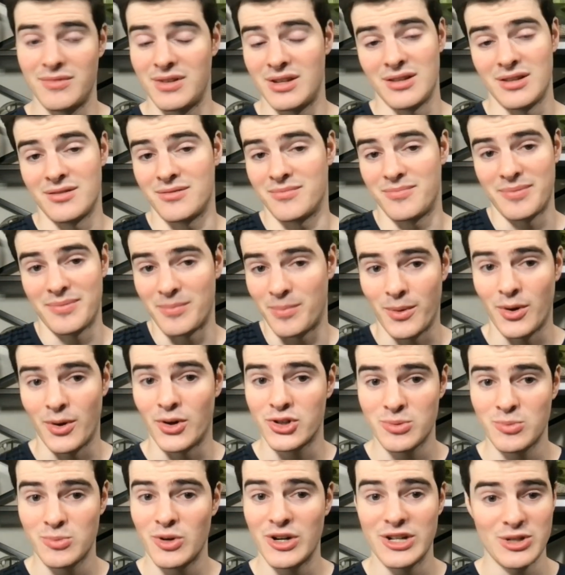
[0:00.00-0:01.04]

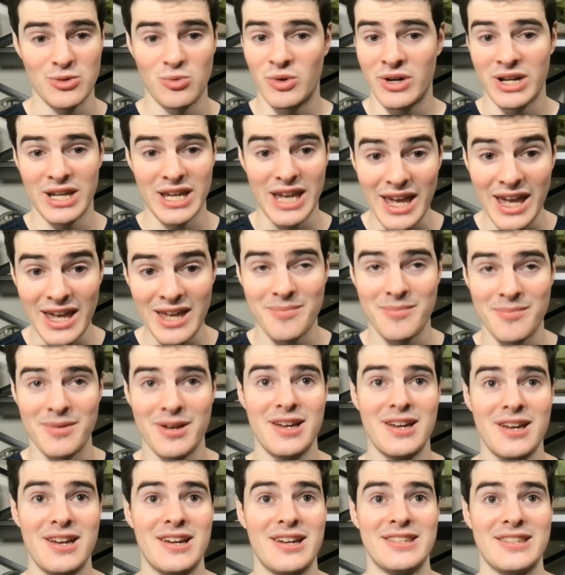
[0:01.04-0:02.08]
Baltimore hasn't won a game.
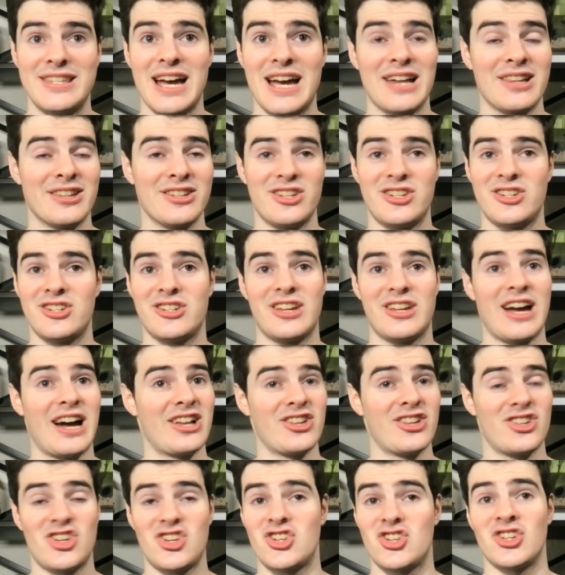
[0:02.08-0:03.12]
Dallas
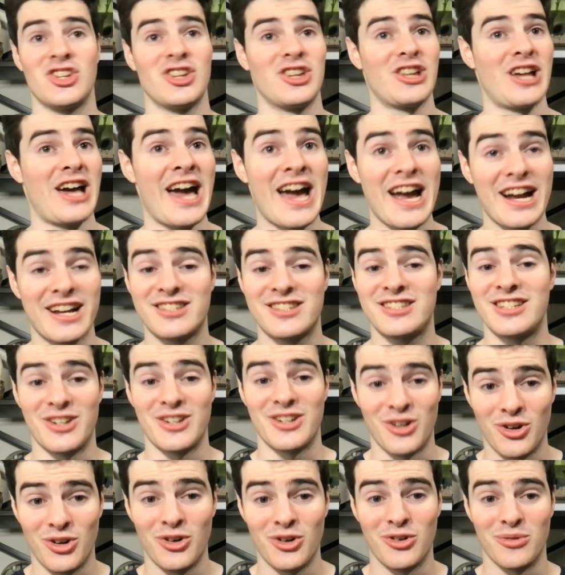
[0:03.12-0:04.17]
got shellacked at
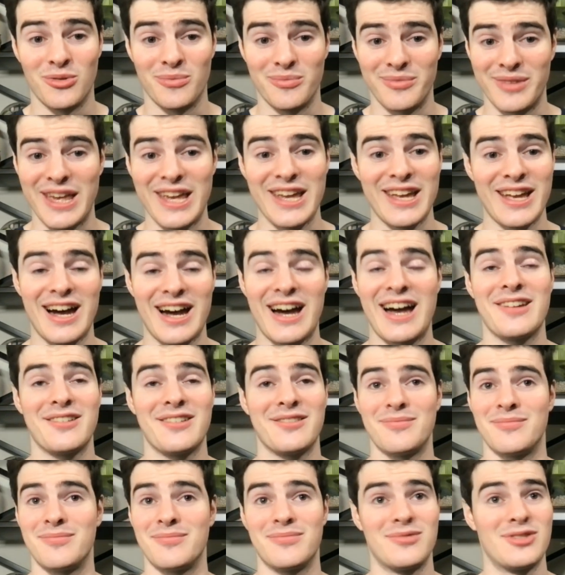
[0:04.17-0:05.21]
home. They got
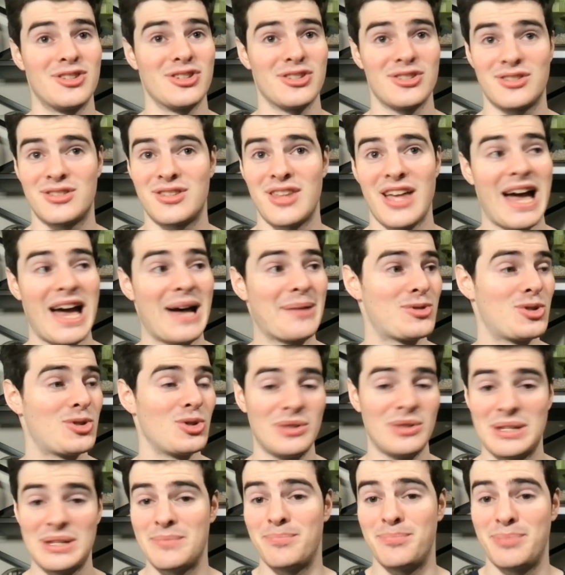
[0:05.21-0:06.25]
just
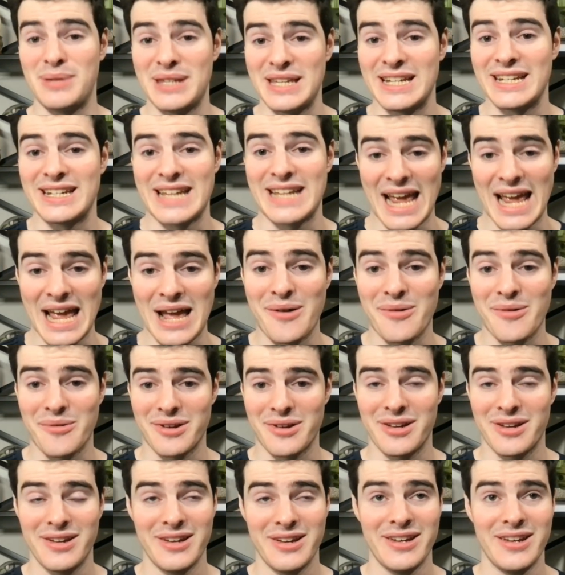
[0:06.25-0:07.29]
absolutely beat down.
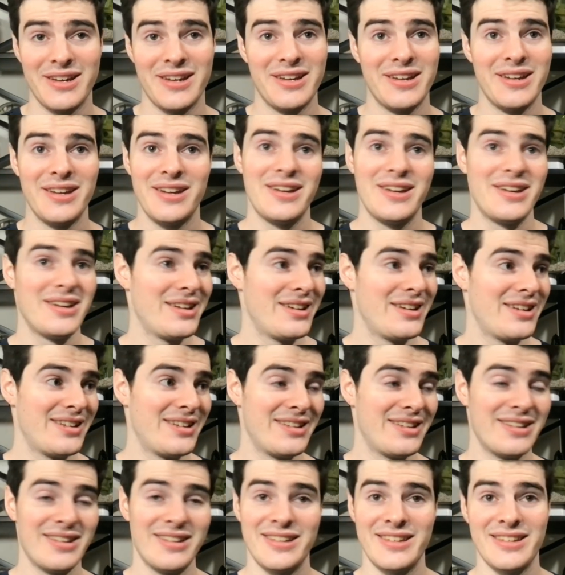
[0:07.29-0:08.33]

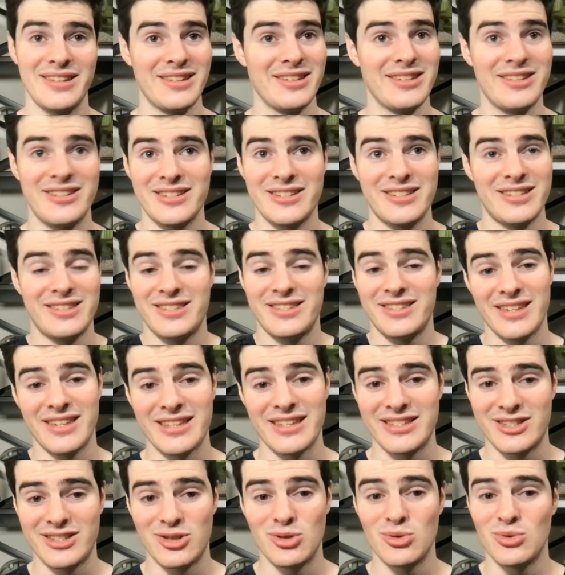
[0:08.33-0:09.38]
You just,
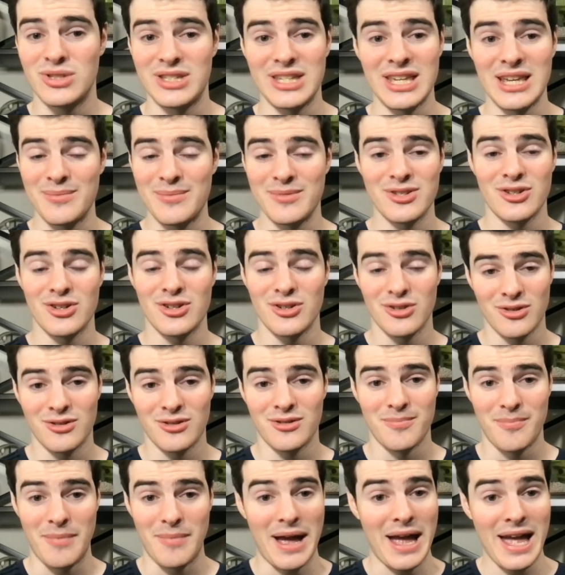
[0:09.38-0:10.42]
it's two teams that are
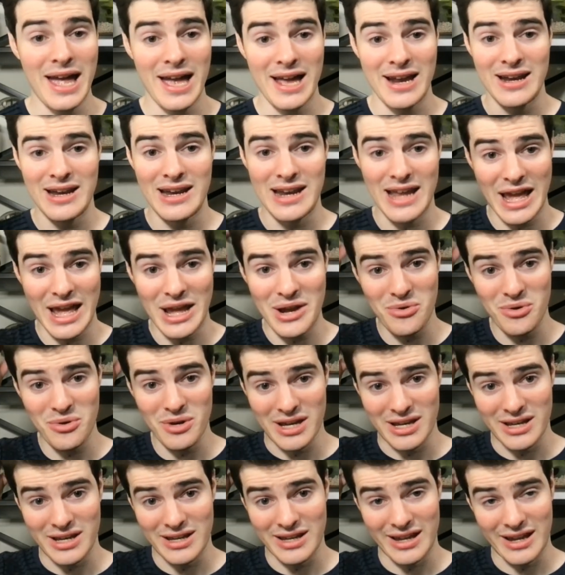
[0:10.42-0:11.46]
mad,
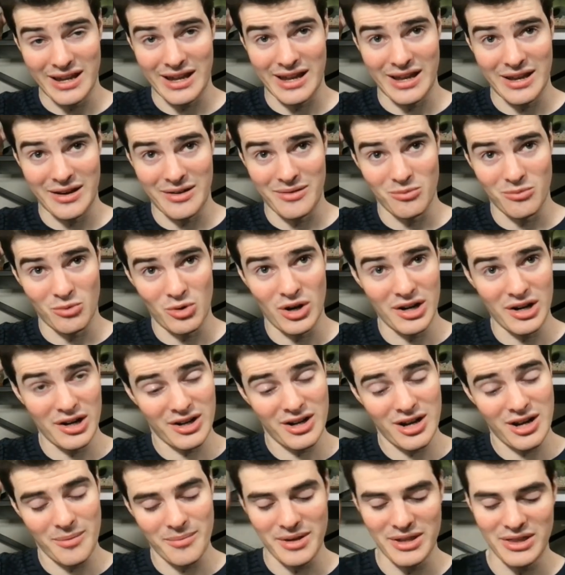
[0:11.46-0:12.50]
angry, and, and wanting to
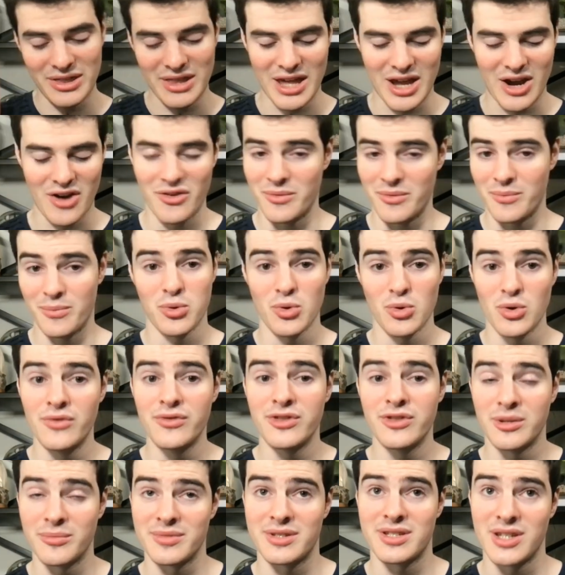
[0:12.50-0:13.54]
come in there and prove
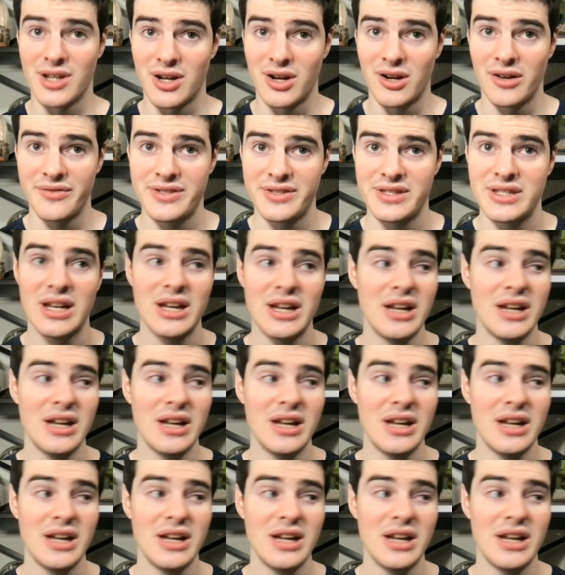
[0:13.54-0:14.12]
themselves.